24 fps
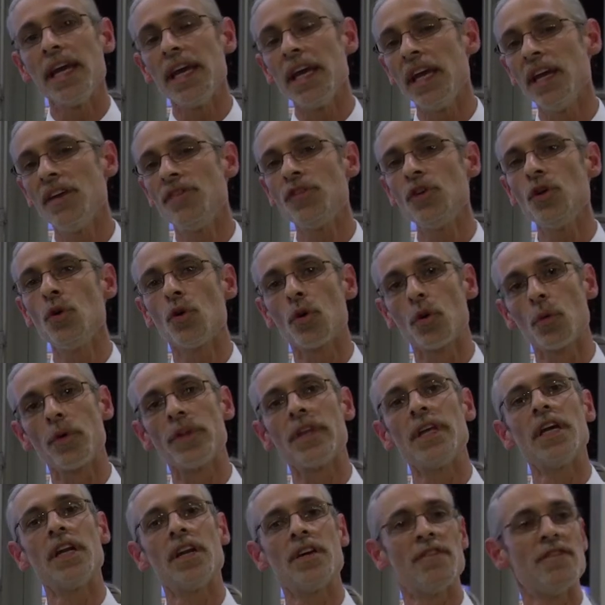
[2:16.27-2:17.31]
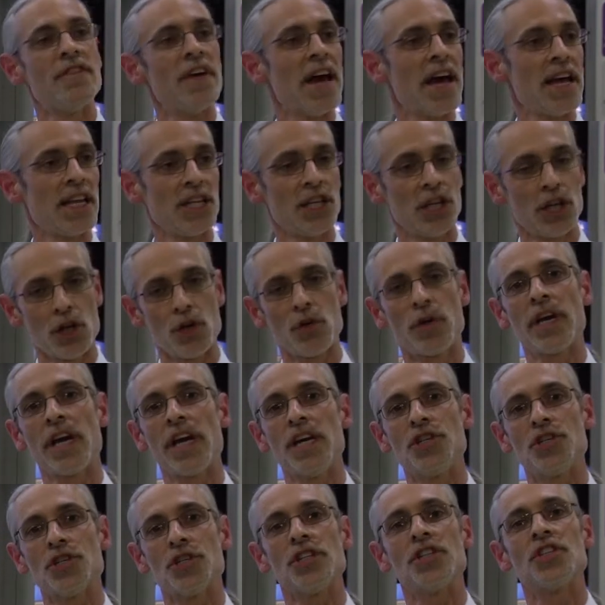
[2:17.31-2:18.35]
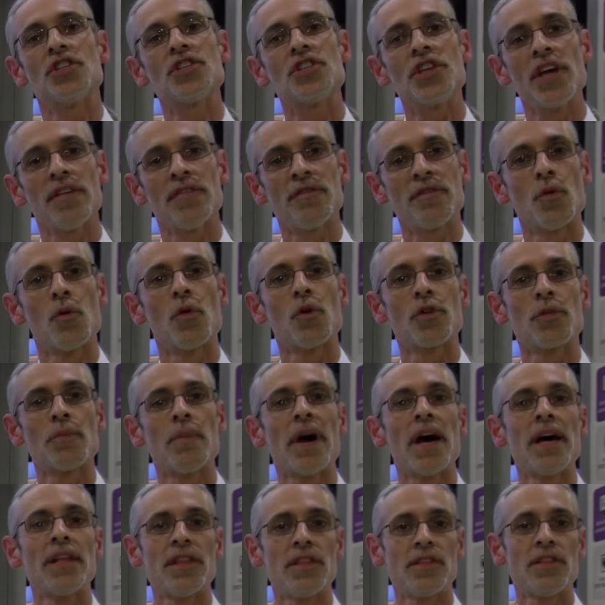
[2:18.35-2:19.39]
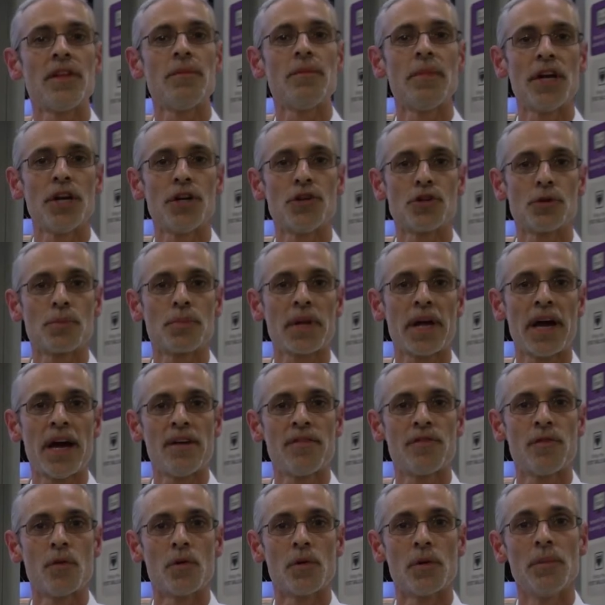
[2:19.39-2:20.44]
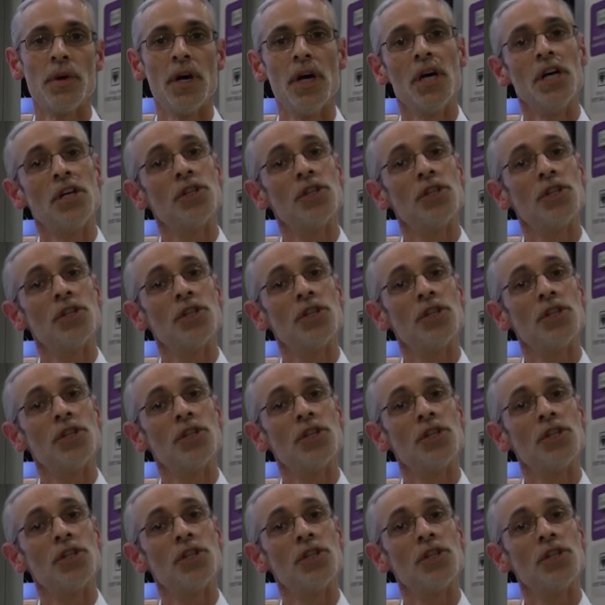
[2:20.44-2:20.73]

if you are within a valid location set forth by the ThinManager platform.